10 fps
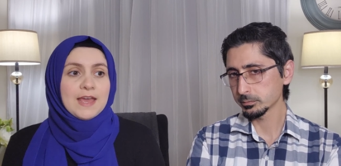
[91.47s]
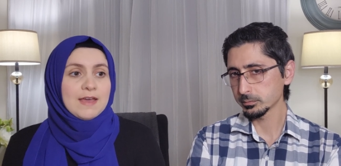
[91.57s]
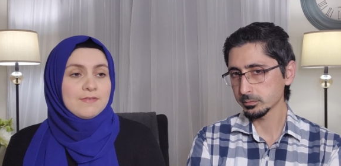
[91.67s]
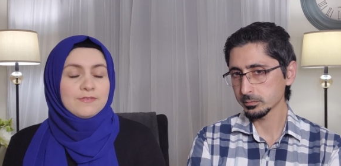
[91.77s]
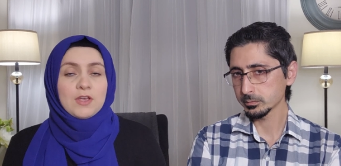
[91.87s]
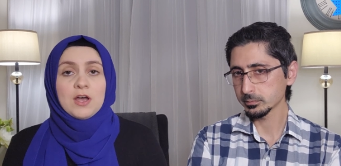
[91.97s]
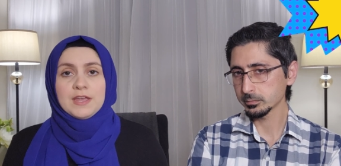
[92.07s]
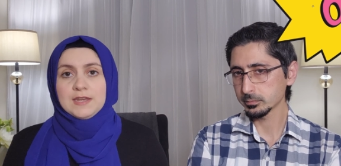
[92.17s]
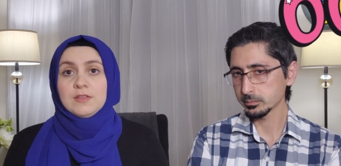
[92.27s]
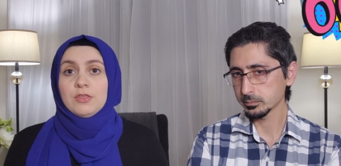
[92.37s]
Speaker 1: have
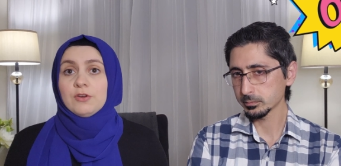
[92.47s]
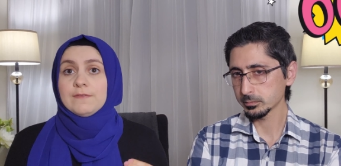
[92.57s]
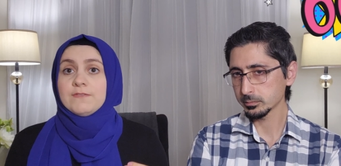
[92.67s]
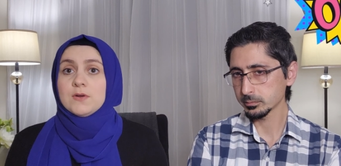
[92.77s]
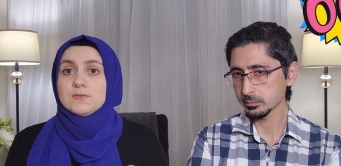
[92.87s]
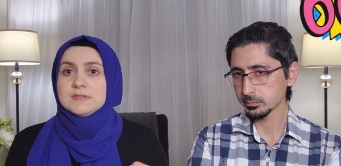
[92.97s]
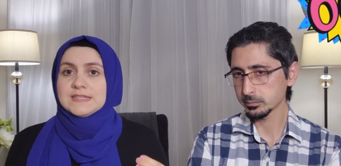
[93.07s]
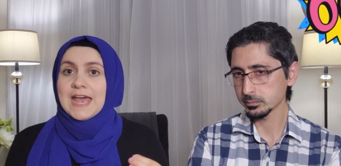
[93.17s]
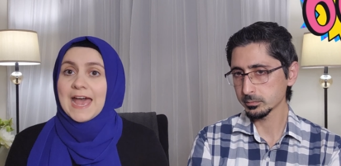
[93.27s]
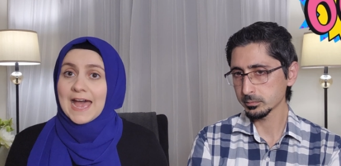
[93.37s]
gotten their phones
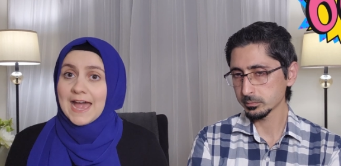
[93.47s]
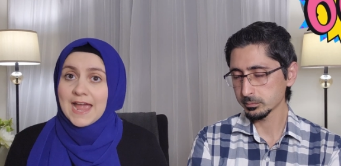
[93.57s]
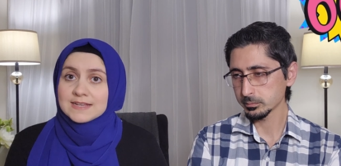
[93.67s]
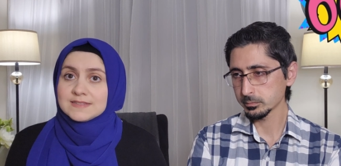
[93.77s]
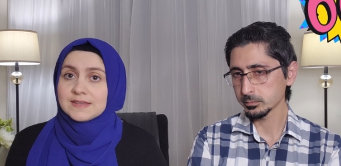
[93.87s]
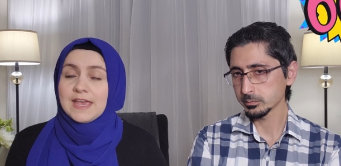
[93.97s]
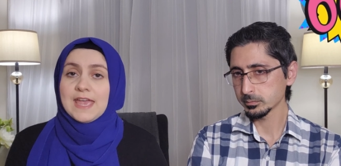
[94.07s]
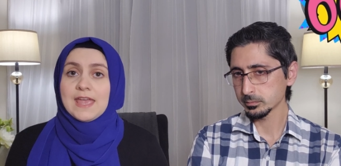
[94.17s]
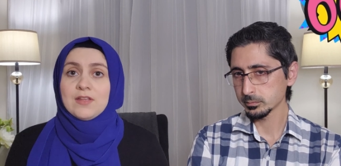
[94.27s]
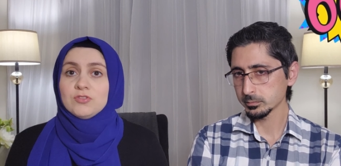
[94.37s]
hacked
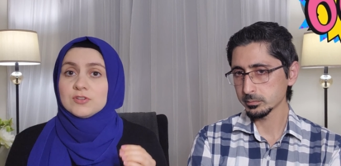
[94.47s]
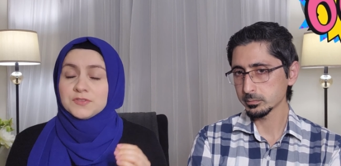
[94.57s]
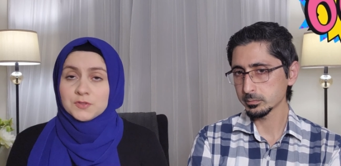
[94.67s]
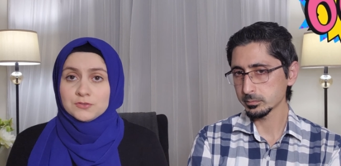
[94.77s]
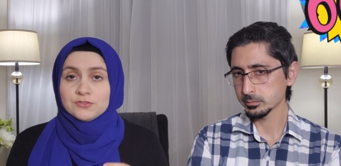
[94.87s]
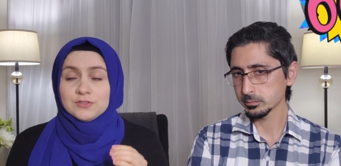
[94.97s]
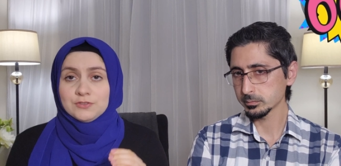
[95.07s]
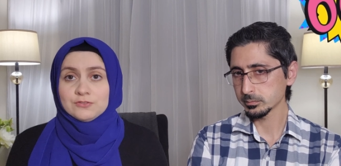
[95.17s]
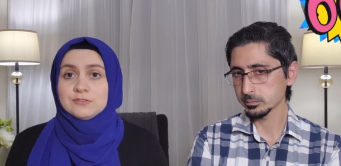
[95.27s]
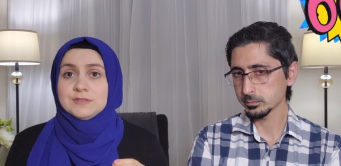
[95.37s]
and their social
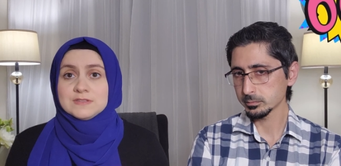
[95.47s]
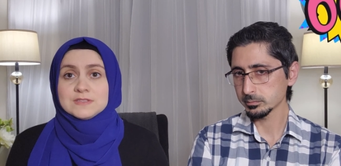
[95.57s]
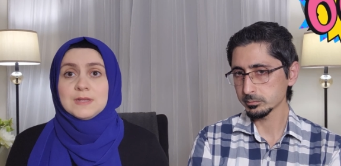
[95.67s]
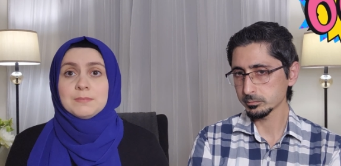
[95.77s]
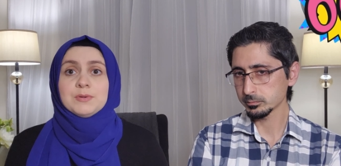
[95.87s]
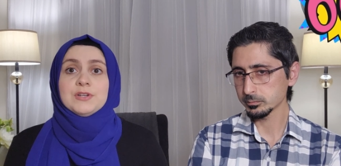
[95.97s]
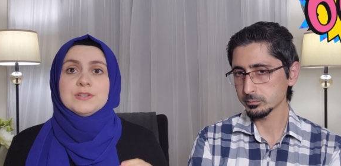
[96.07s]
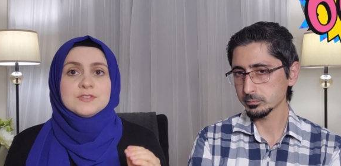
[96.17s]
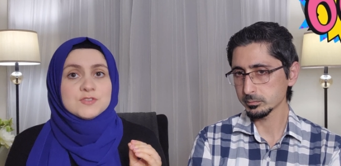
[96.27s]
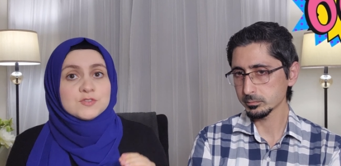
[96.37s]
insurance number
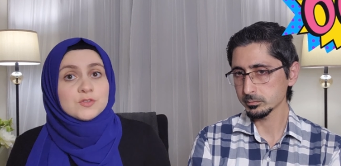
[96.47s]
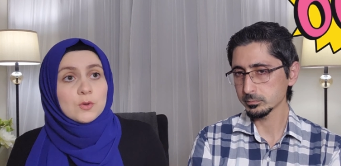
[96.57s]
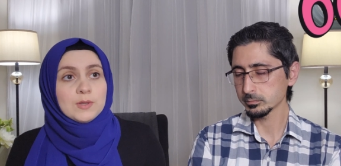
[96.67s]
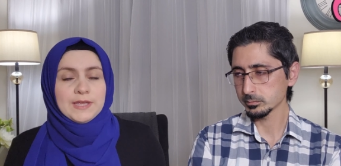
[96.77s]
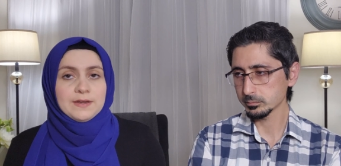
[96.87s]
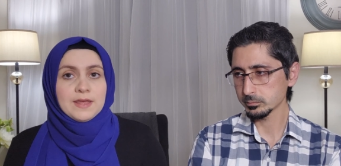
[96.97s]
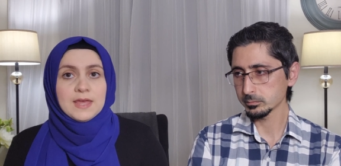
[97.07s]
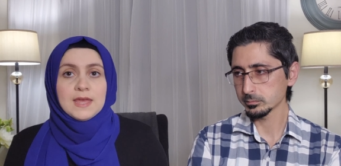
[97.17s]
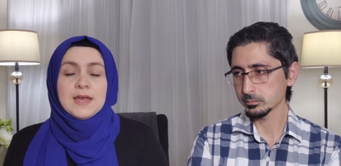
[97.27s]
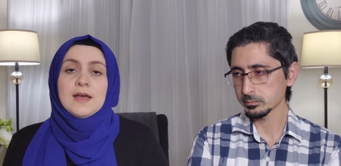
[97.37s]
stolen.
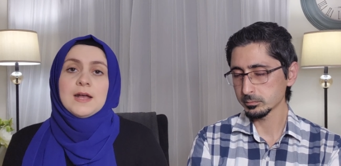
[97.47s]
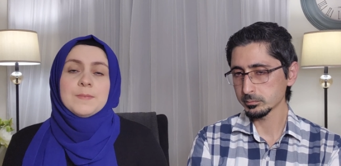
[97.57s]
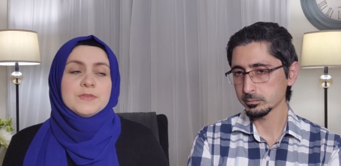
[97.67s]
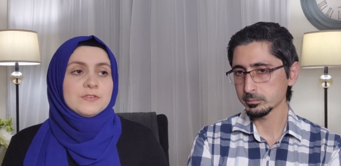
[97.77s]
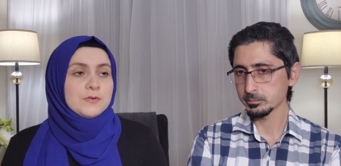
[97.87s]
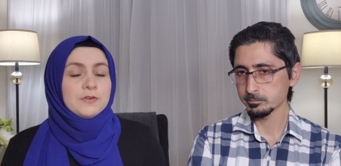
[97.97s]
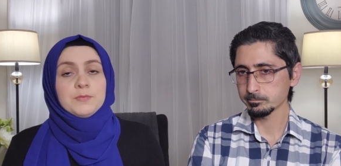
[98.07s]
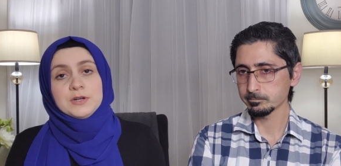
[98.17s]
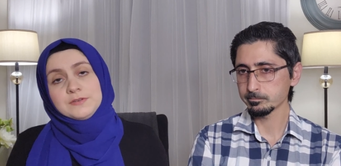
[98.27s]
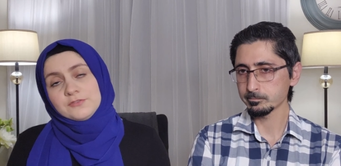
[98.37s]
Um, so for
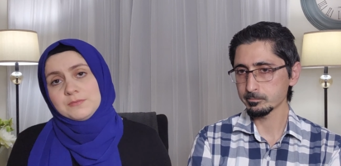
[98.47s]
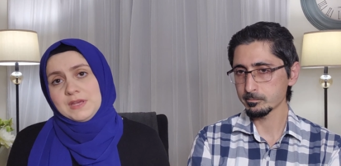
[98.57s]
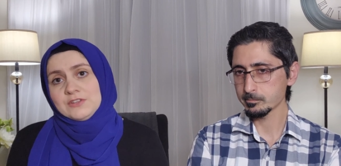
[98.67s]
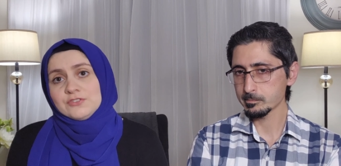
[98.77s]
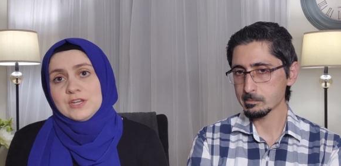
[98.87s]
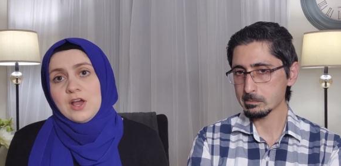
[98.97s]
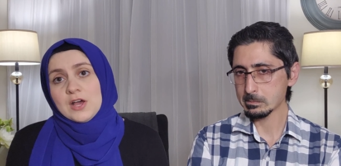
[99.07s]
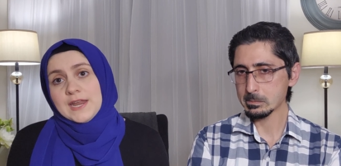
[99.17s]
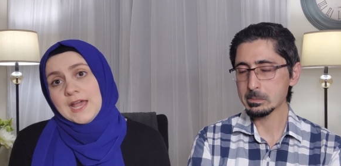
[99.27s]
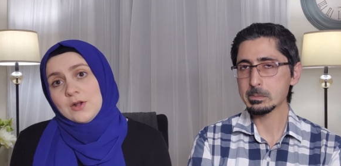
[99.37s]
more information
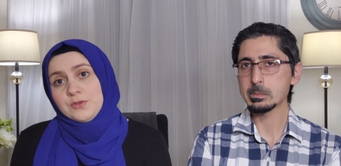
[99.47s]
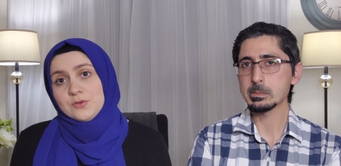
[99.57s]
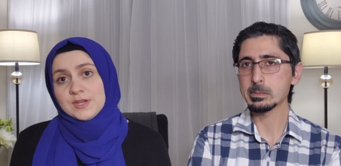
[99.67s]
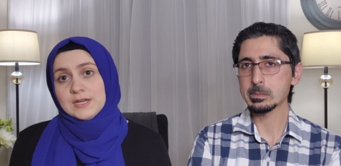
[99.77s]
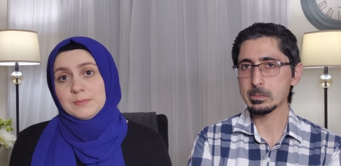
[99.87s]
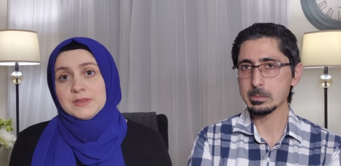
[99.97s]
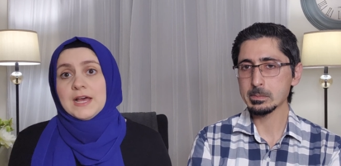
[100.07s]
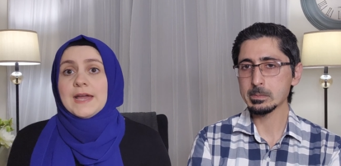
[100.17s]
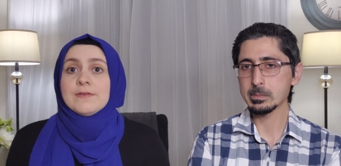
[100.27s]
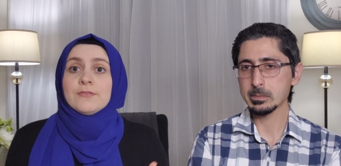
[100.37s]
on how you can
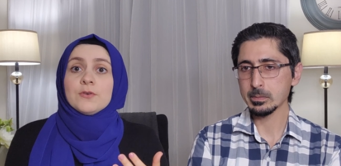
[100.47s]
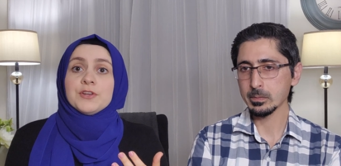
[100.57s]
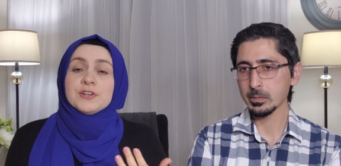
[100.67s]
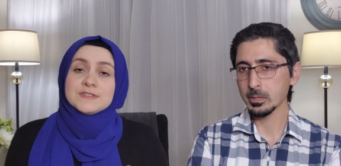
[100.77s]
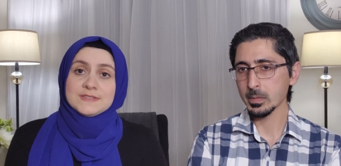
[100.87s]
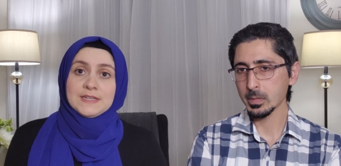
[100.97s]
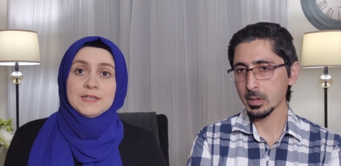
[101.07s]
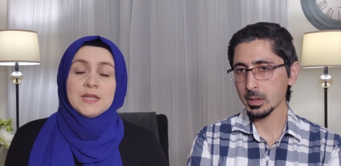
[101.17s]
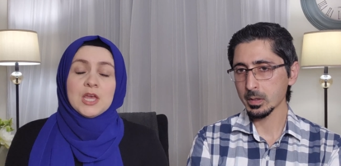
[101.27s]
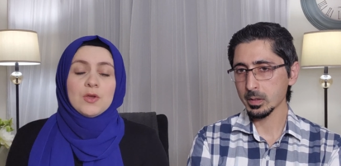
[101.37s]
apply for your SIN,
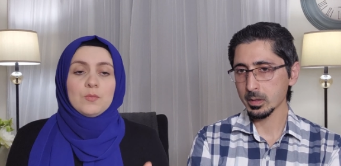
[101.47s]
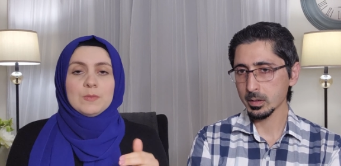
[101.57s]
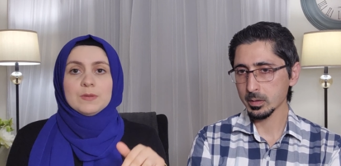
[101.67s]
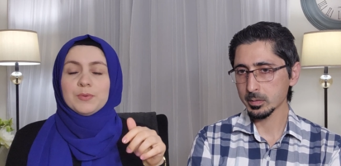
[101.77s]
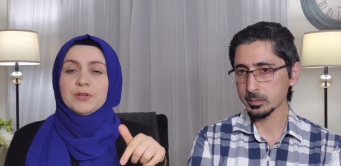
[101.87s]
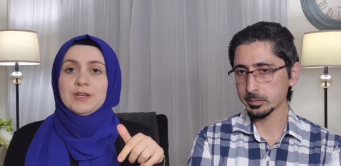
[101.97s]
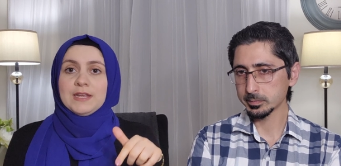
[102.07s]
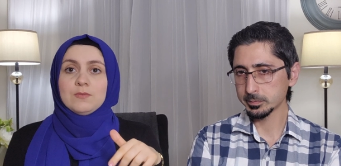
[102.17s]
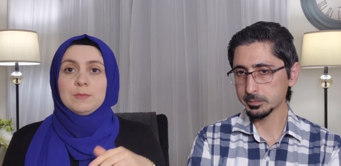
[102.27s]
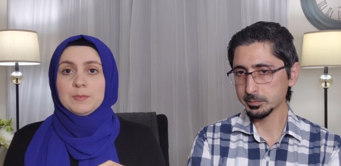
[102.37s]
we will put
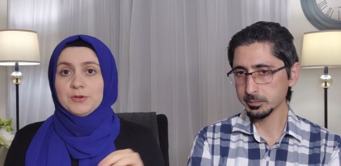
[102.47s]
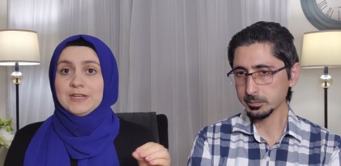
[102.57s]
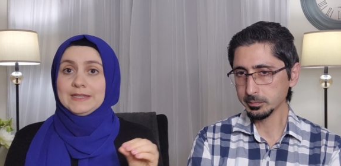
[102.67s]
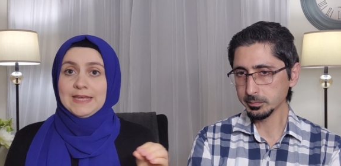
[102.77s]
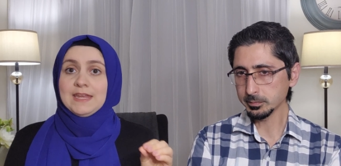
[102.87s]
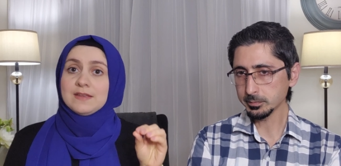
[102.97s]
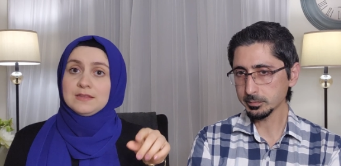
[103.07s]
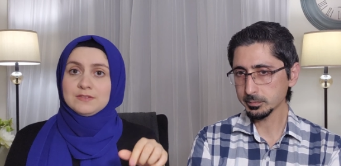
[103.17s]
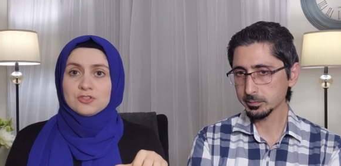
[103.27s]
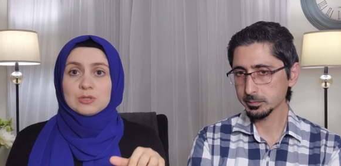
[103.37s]
it we will put a link in
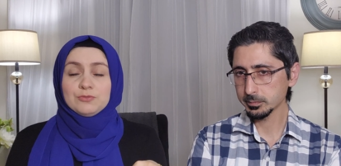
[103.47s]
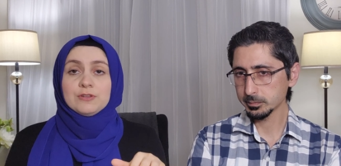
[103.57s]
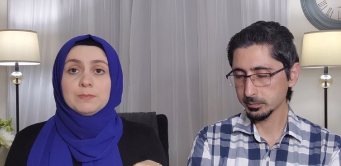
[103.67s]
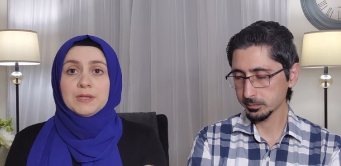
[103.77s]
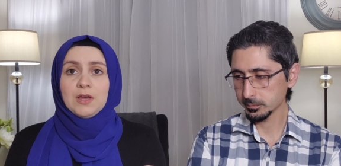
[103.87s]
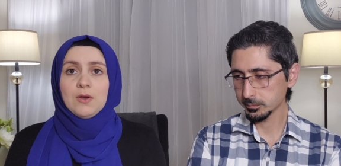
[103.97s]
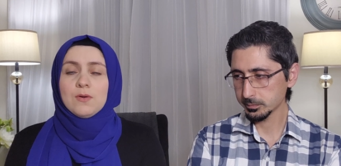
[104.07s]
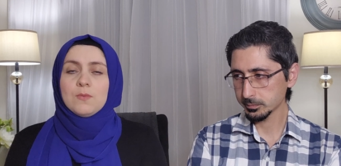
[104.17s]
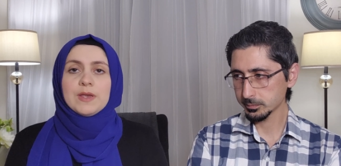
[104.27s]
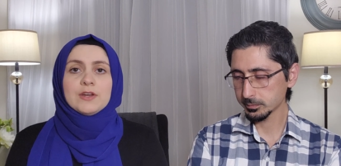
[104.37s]
the description below
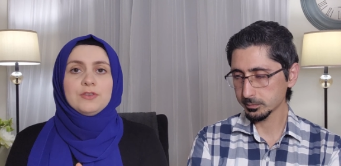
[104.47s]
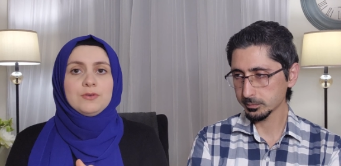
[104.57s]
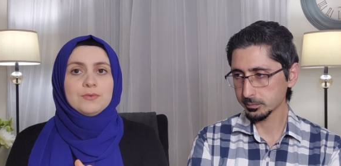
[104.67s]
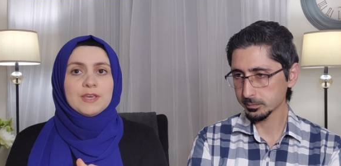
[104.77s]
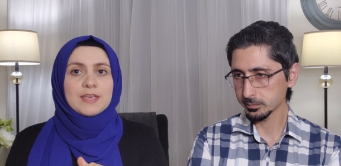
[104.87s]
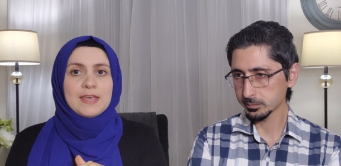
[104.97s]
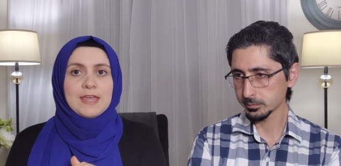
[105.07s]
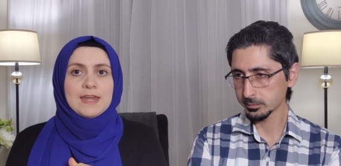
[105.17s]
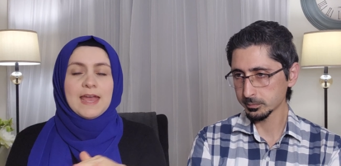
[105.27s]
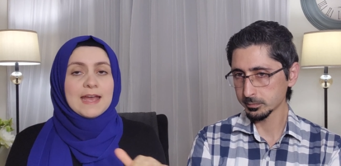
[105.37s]
where you
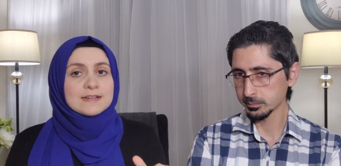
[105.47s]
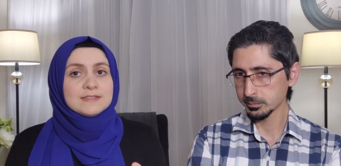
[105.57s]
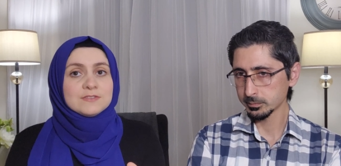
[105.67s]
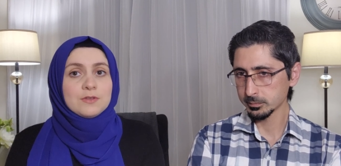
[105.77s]
can access